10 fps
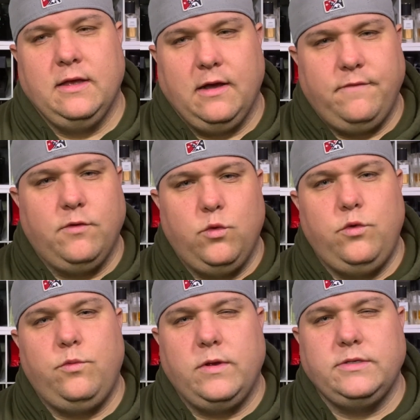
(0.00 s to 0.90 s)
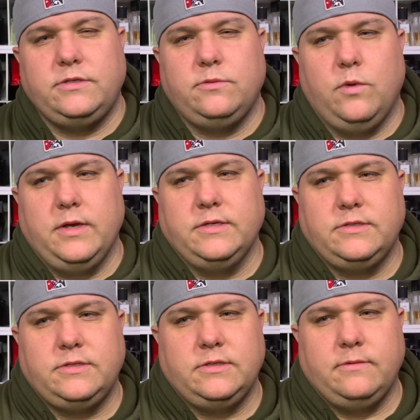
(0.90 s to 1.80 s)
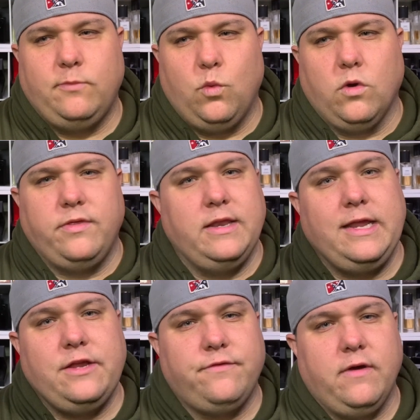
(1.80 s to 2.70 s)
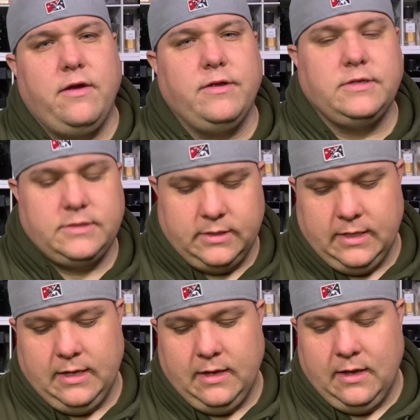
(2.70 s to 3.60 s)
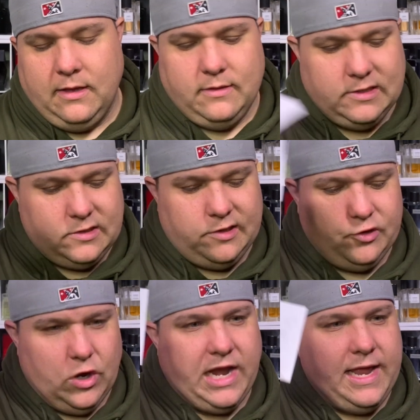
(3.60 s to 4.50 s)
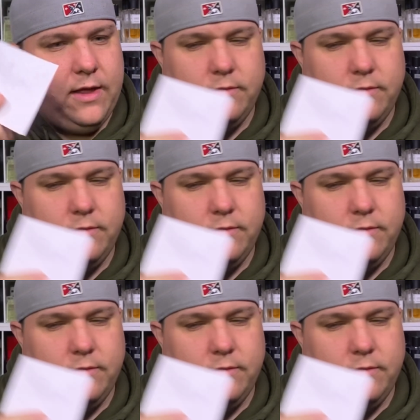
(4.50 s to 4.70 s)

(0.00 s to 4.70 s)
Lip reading: of the oud ones was more of the niche fragrance. This one, the dry down,